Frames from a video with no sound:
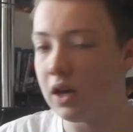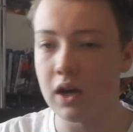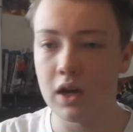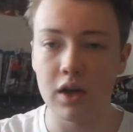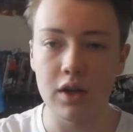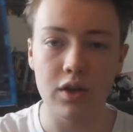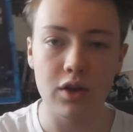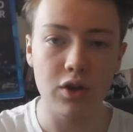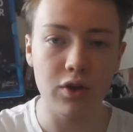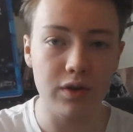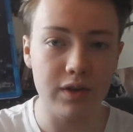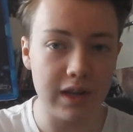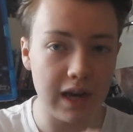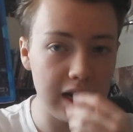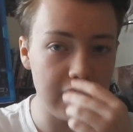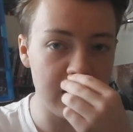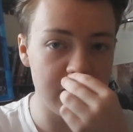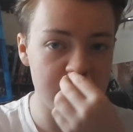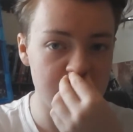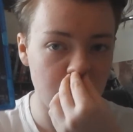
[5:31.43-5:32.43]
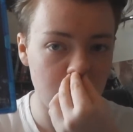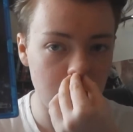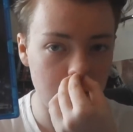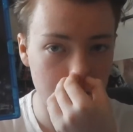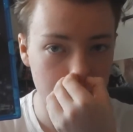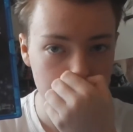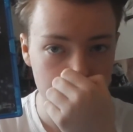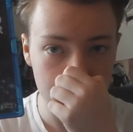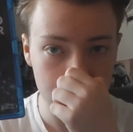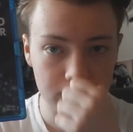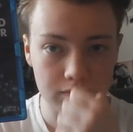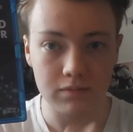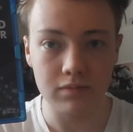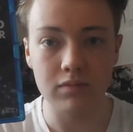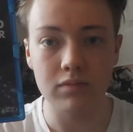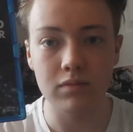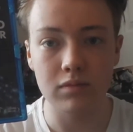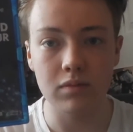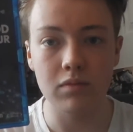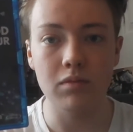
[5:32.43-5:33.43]
The Good Dinosaur,
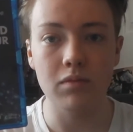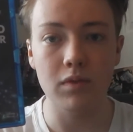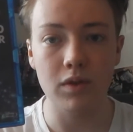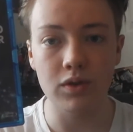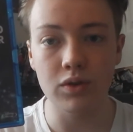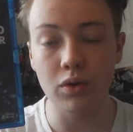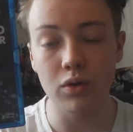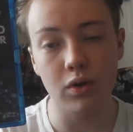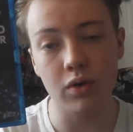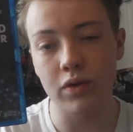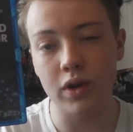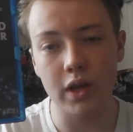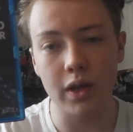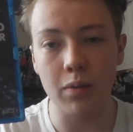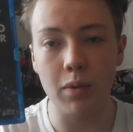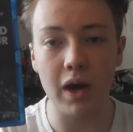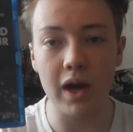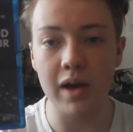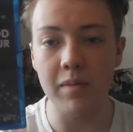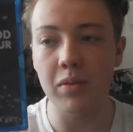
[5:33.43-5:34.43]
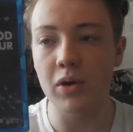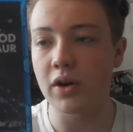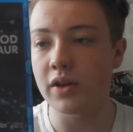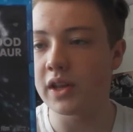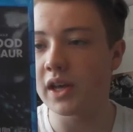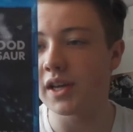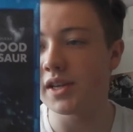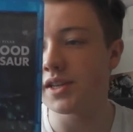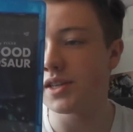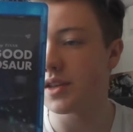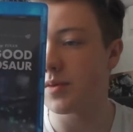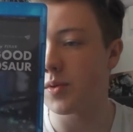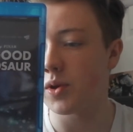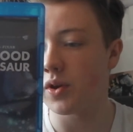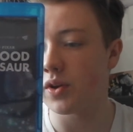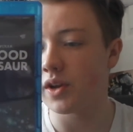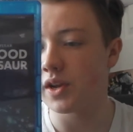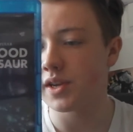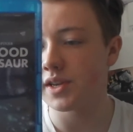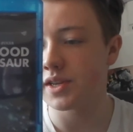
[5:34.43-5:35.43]
don't know really why I bought this, to be
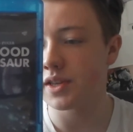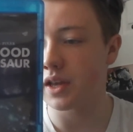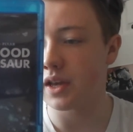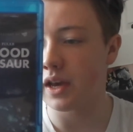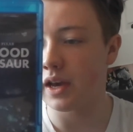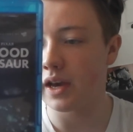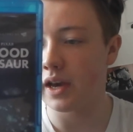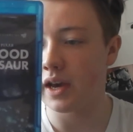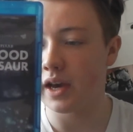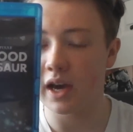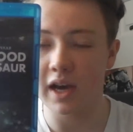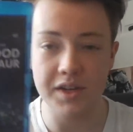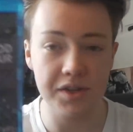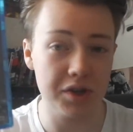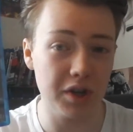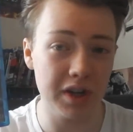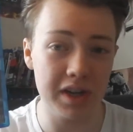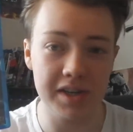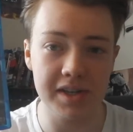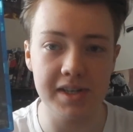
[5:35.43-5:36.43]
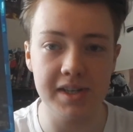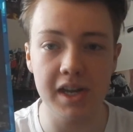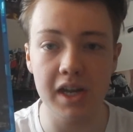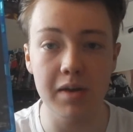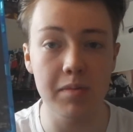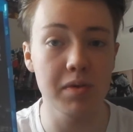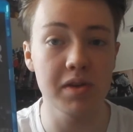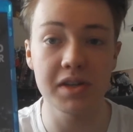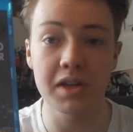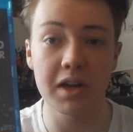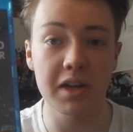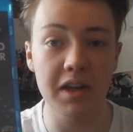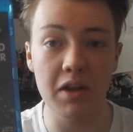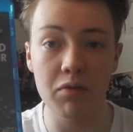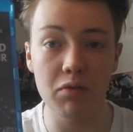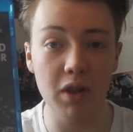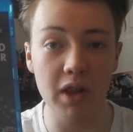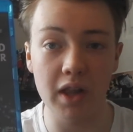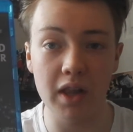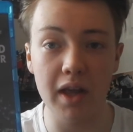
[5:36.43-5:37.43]
honest. I saw this in cinemas and I didn't
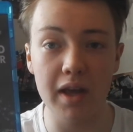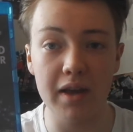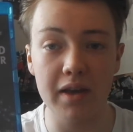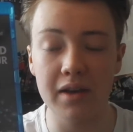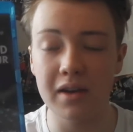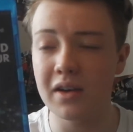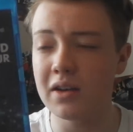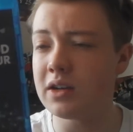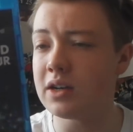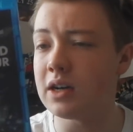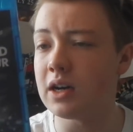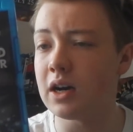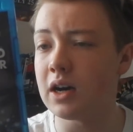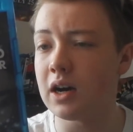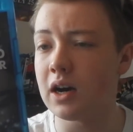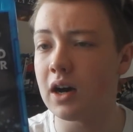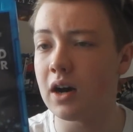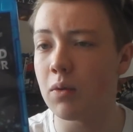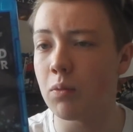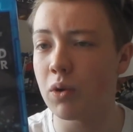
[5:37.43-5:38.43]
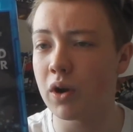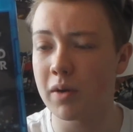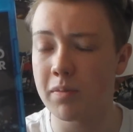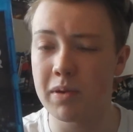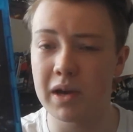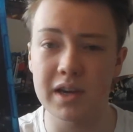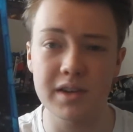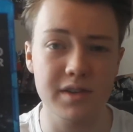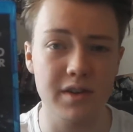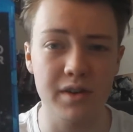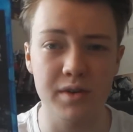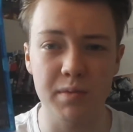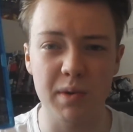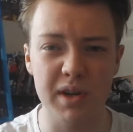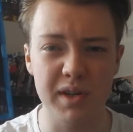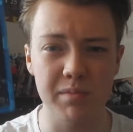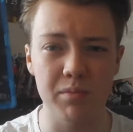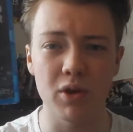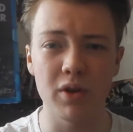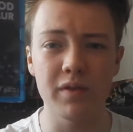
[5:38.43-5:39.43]
really like it. One of Pixar's
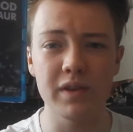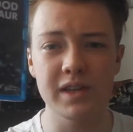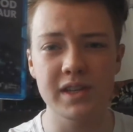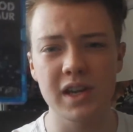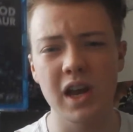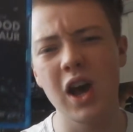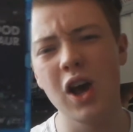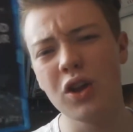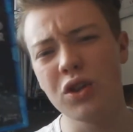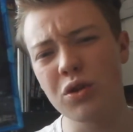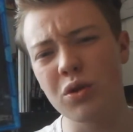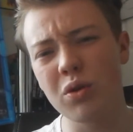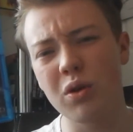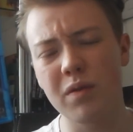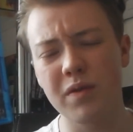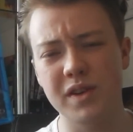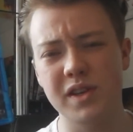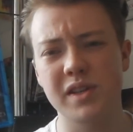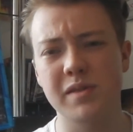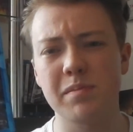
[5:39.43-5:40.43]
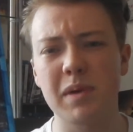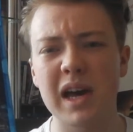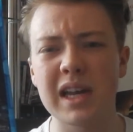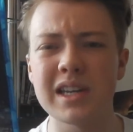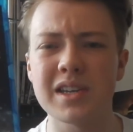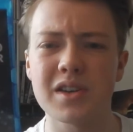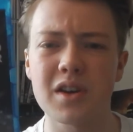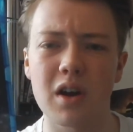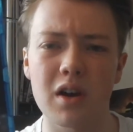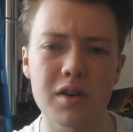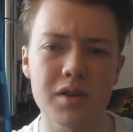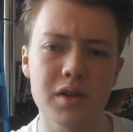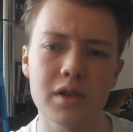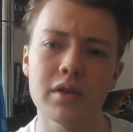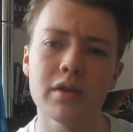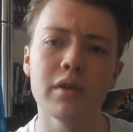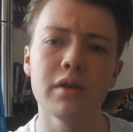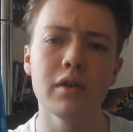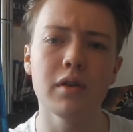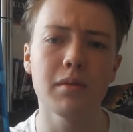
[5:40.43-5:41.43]
worst movies. Don't know if it's as bad as Cars
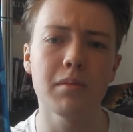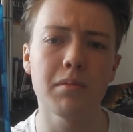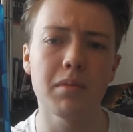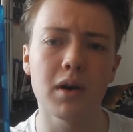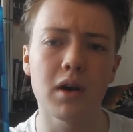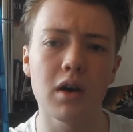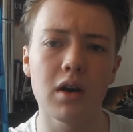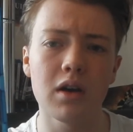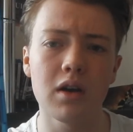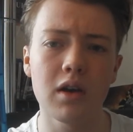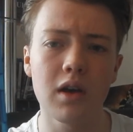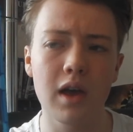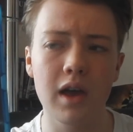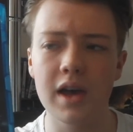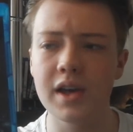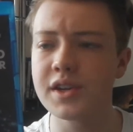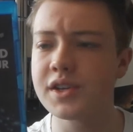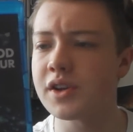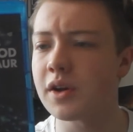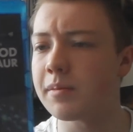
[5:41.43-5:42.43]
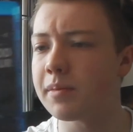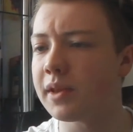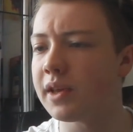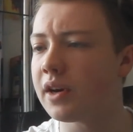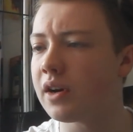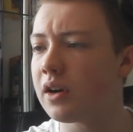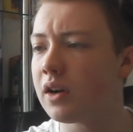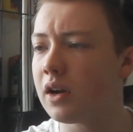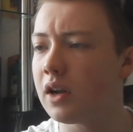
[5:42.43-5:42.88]
2, but it's up there.